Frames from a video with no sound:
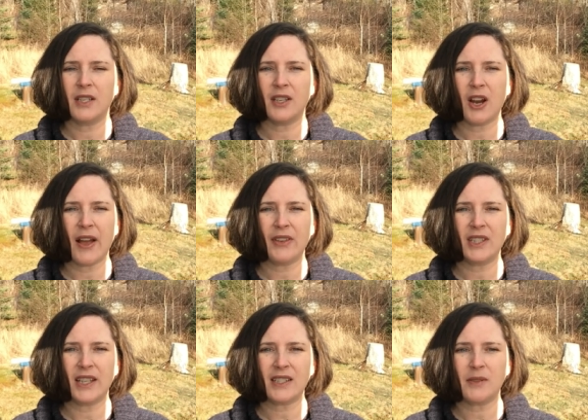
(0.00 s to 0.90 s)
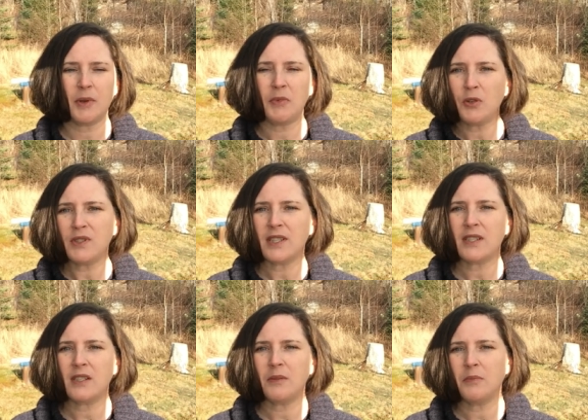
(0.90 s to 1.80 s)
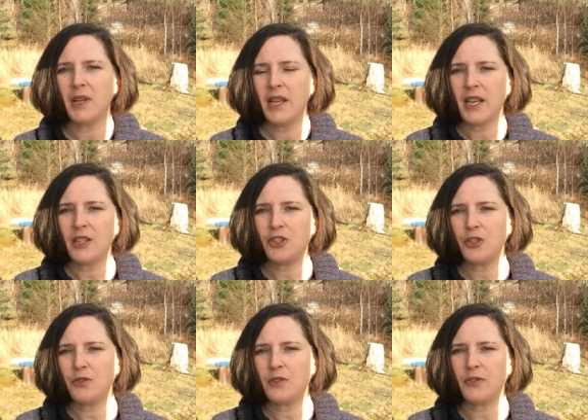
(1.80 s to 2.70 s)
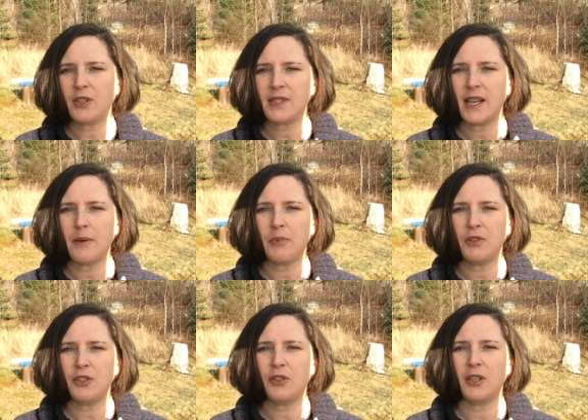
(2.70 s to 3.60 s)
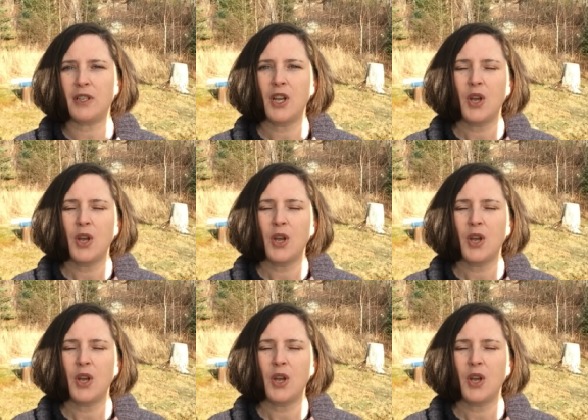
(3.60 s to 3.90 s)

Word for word: you're having like some immune system issues, for example, you could